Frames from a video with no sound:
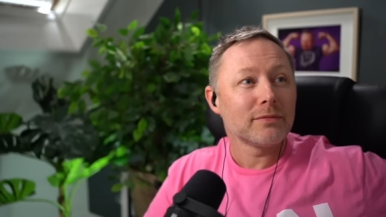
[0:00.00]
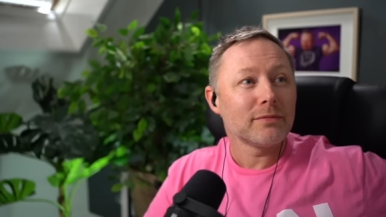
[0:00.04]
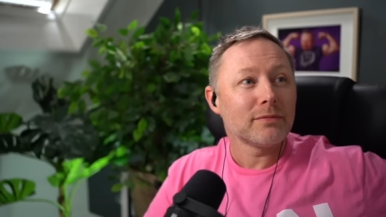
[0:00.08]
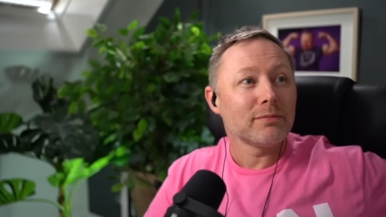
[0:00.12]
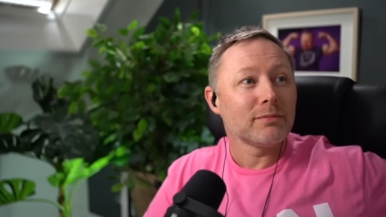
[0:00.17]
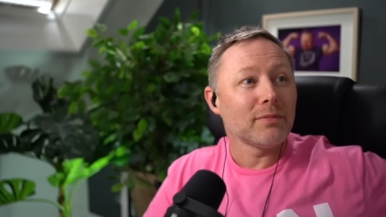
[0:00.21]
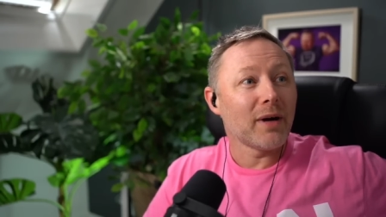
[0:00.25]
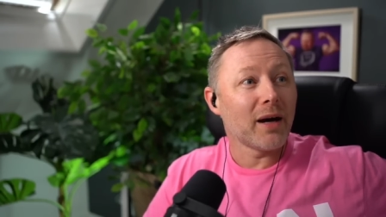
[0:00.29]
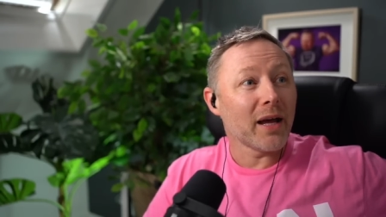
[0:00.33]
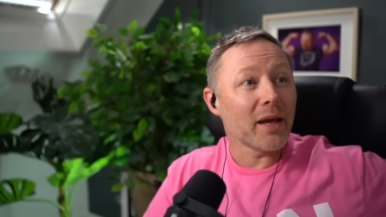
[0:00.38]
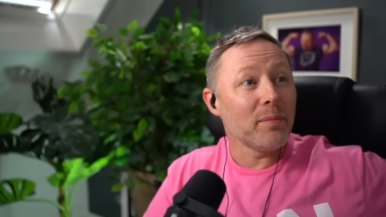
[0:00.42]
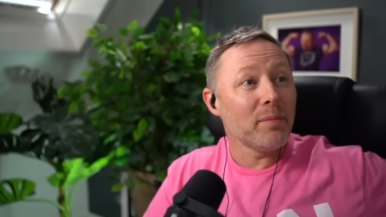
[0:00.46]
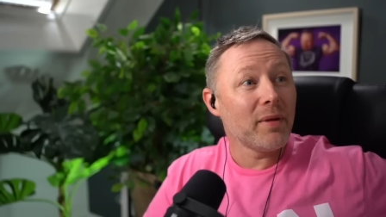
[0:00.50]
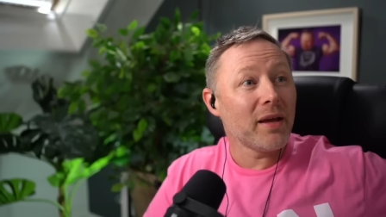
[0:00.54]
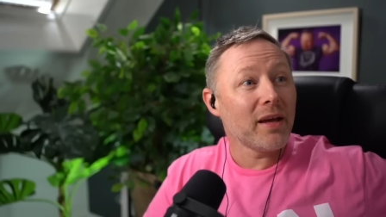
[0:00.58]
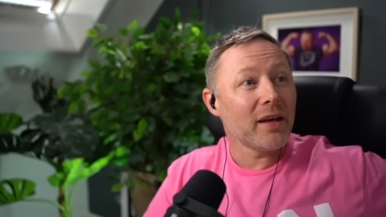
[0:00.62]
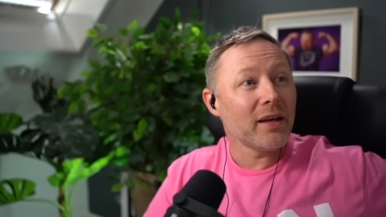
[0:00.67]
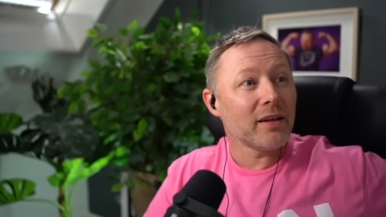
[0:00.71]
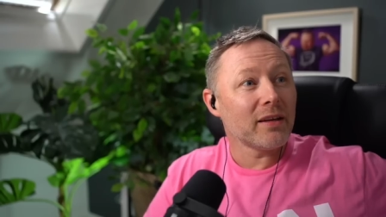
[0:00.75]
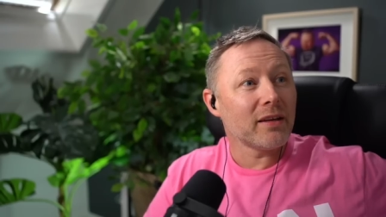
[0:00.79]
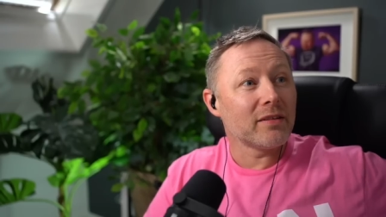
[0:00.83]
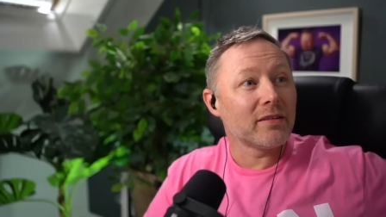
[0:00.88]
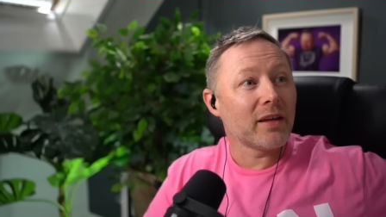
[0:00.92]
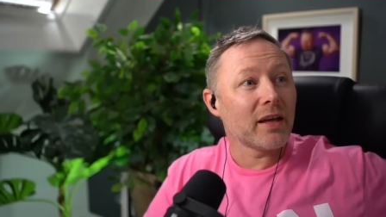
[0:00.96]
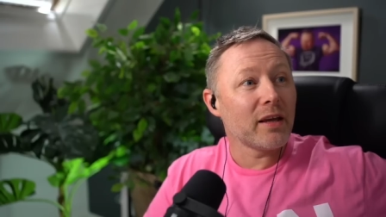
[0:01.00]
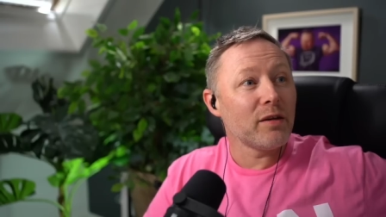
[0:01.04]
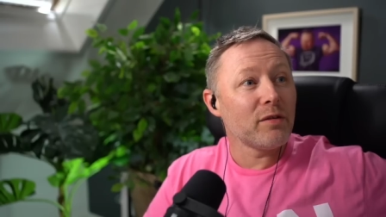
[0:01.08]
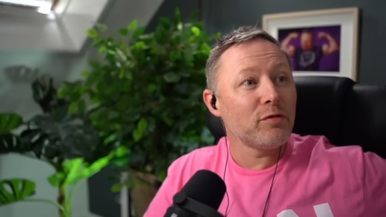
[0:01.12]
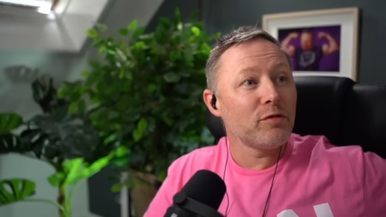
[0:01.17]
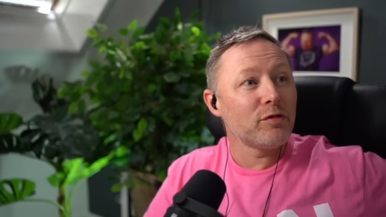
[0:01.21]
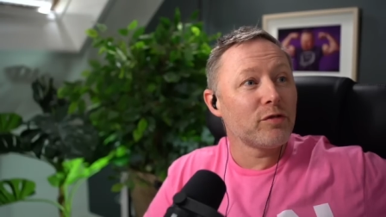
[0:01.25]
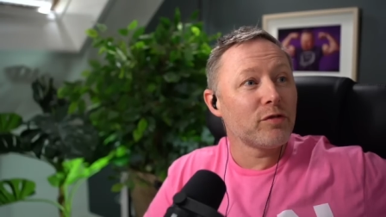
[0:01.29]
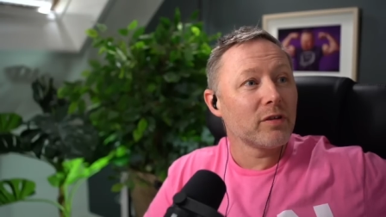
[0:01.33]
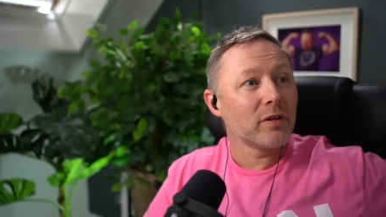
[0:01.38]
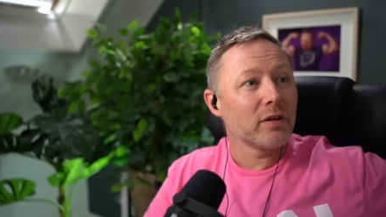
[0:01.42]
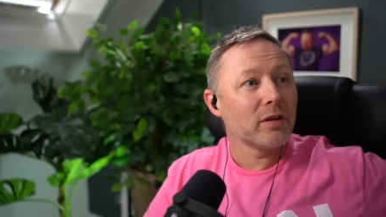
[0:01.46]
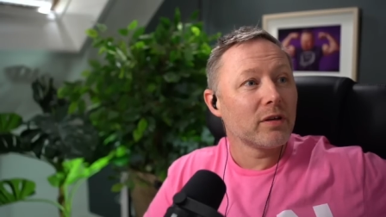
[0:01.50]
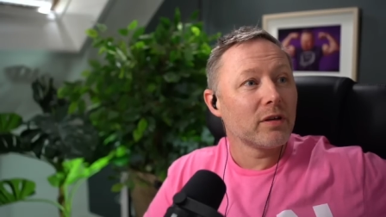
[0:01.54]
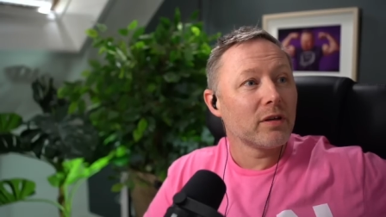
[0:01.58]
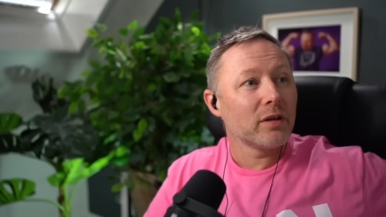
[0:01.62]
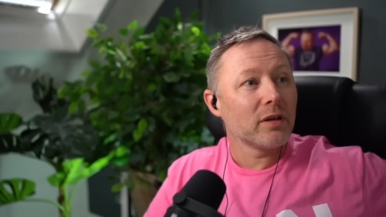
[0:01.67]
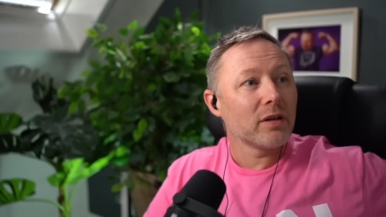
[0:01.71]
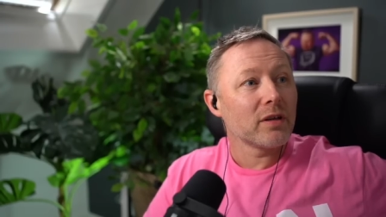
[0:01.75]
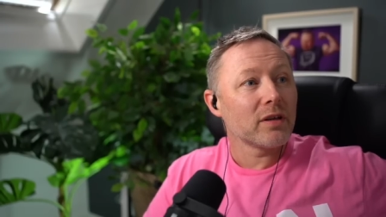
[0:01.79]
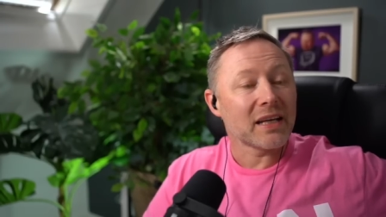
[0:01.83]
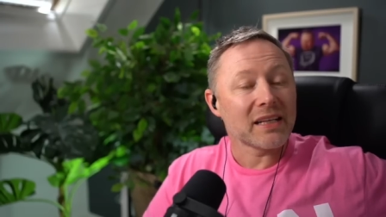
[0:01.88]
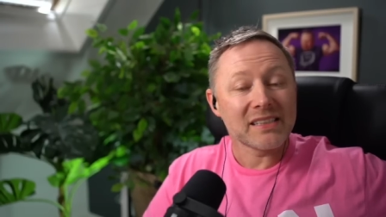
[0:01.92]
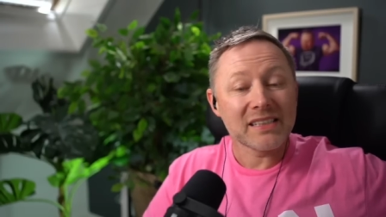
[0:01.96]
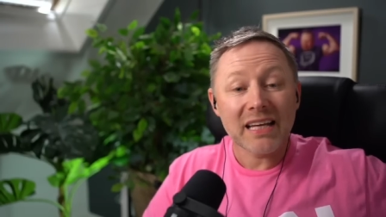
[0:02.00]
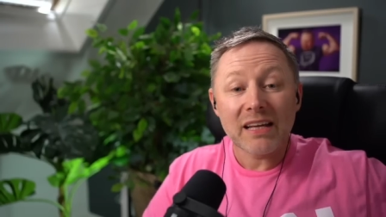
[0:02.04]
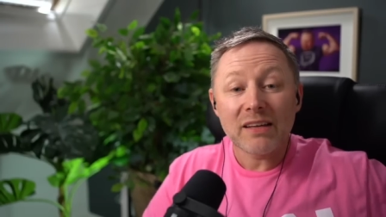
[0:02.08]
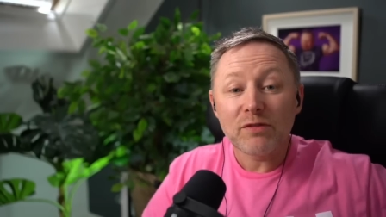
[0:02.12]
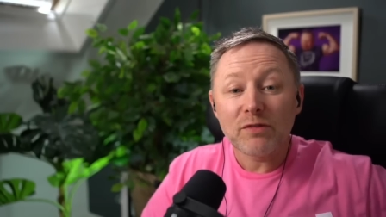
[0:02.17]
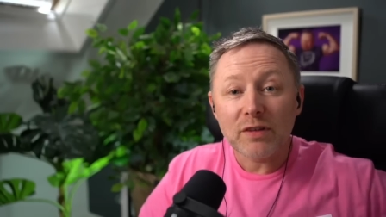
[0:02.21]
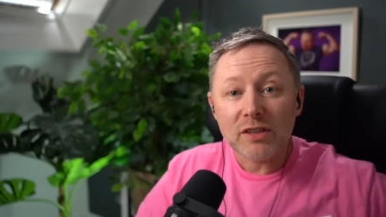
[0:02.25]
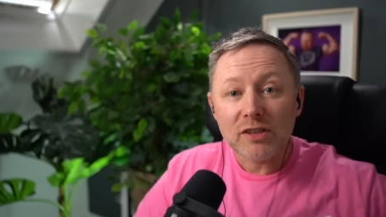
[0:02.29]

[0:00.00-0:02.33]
Matty mate and Dave. Thanks again for